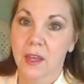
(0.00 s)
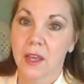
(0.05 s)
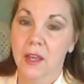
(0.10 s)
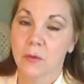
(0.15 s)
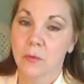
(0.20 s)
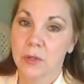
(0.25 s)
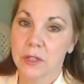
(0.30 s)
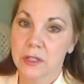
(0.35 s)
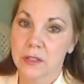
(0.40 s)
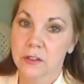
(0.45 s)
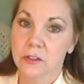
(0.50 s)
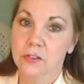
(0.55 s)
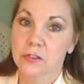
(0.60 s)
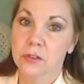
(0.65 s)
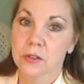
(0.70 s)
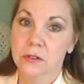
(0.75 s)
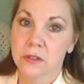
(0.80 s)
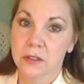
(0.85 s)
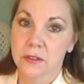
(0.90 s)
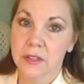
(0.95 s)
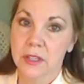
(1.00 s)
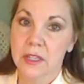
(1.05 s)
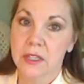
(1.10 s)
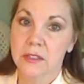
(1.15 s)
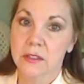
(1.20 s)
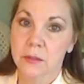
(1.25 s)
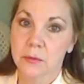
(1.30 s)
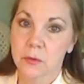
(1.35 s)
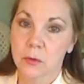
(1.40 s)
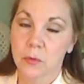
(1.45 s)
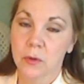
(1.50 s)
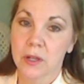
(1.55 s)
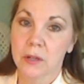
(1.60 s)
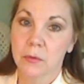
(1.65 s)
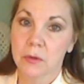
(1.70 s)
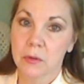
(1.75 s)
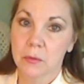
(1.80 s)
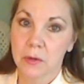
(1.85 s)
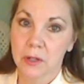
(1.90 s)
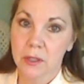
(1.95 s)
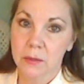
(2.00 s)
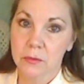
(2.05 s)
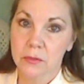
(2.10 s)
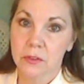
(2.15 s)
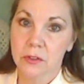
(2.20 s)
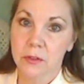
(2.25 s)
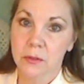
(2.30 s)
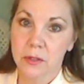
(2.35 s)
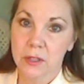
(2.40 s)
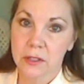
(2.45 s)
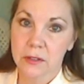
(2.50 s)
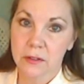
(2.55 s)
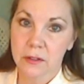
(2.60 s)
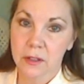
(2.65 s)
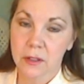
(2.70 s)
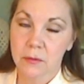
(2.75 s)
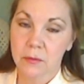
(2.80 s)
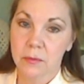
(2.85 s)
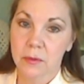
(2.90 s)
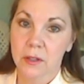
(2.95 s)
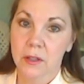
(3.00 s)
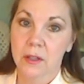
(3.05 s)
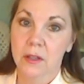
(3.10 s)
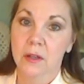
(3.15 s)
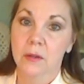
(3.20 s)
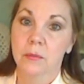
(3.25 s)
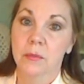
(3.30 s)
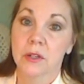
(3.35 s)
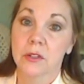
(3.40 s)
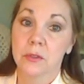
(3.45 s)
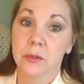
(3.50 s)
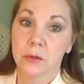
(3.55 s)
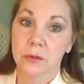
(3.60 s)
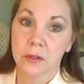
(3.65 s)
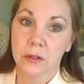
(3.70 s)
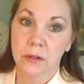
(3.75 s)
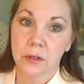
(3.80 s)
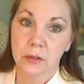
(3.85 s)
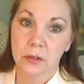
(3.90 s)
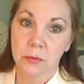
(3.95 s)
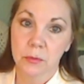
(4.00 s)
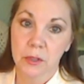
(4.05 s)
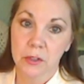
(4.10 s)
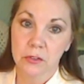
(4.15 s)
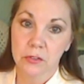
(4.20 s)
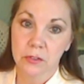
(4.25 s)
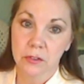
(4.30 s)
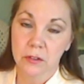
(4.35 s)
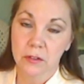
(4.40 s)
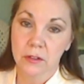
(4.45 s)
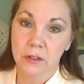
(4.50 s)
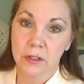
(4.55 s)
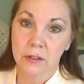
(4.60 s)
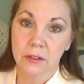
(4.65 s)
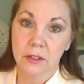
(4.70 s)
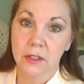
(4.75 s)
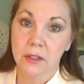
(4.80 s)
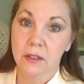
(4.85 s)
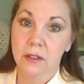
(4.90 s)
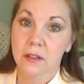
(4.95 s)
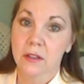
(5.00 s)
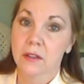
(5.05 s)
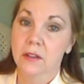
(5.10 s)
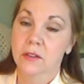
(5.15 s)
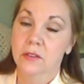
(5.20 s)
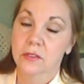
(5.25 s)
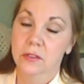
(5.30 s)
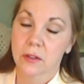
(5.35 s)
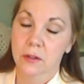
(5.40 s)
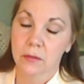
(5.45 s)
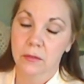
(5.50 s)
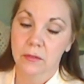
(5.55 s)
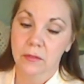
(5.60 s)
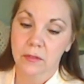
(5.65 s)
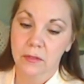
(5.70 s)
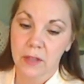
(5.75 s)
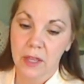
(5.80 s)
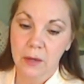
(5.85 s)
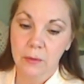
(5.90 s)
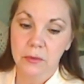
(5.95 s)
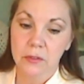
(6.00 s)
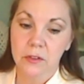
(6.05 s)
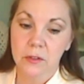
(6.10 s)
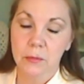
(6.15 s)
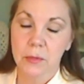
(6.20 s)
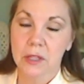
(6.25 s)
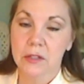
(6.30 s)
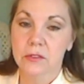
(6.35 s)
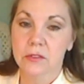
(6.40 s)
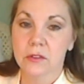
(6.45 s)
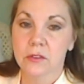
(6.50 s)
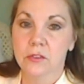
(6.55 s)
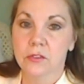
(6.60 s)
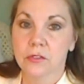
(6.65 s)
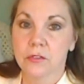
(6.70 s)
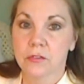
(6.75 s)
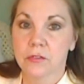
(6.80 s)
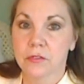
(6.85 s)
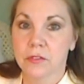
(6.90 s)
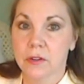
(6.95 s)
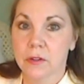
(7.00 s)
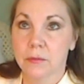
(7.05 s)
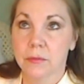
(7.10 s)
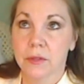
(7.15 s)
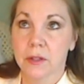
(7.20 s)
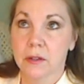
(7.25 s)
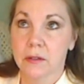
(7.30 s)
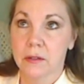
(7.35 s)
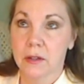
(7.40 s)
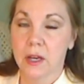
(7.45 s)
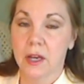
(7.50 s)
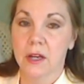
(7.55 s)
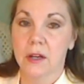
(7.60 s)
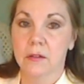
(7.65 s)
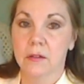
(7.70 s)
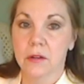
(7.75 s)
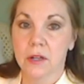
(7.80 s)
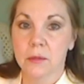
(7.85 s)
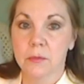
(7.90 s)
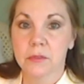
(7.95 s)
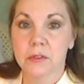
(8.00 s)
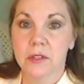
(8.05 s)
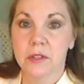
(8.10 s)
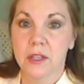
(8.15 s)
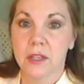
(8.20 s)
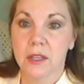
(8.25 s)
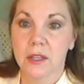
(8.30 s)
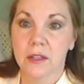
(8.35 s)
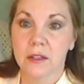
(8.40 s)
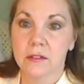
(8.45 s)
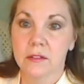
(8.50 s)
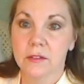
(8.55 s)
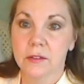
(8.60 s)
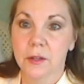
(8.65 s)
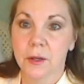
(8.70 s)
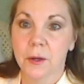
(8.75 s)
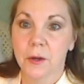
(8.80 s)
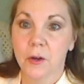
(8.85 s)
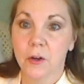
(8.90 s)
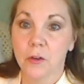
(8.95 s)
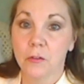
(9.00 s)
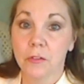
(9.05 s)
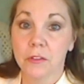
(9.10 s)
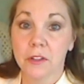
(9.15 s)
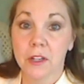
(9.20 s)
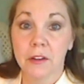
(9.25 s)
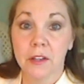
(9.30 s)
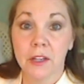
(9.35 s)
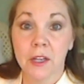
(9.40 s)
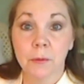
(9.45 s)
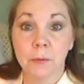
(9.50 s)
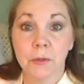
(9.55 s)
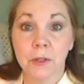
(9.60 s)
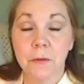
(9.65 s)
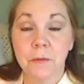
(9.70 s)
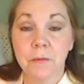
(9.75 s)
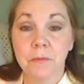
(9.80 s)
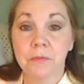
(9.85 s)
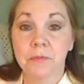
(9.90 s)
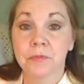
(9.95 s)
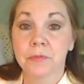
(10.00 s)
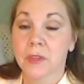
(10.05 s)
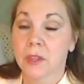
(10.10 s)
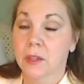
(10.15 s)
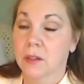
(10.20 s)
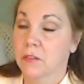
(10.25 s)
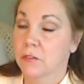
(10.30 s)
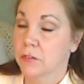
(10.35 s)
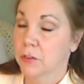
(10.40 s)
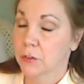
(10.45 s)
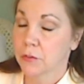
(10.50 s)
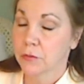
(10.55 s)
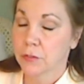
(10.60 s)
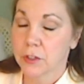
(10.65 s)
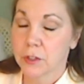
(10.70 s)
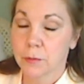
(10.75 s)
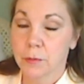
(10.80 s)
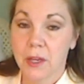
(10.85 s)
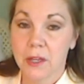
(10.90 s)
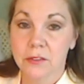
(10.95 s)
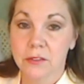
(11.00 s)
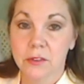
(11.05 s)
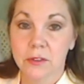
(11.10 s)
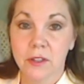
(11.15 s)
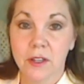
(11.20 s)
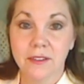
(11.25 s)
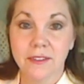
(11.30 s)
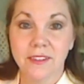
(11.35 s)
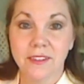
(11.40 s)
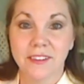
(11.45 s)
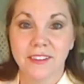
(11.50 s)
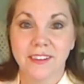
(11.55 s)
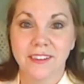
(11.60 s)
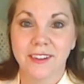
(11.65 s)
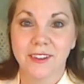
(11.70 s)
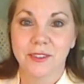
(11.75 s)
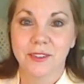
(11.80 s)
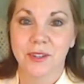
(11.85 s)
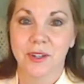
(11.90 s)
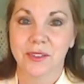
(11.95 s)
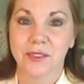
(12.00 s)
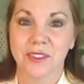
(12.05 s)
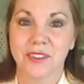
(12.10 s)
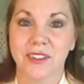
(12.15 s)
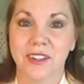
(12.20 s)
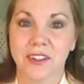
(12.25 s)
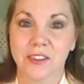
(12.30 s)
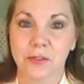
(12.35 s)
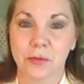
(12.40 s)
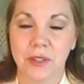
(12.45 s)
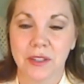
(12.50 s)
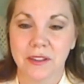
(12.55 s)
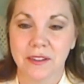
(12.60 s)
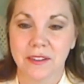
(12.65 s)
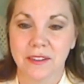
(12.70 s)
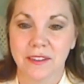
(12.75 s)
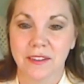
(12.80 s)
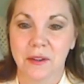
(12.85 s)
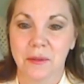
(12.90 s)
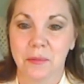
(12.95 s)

And we can assure that they end up the way we want them to end up by doing our own emotional clearing. So that was the message from the higher-ups, and uh, hopefully that will help you. Feel free to pass it on, and I'll talk to you next week.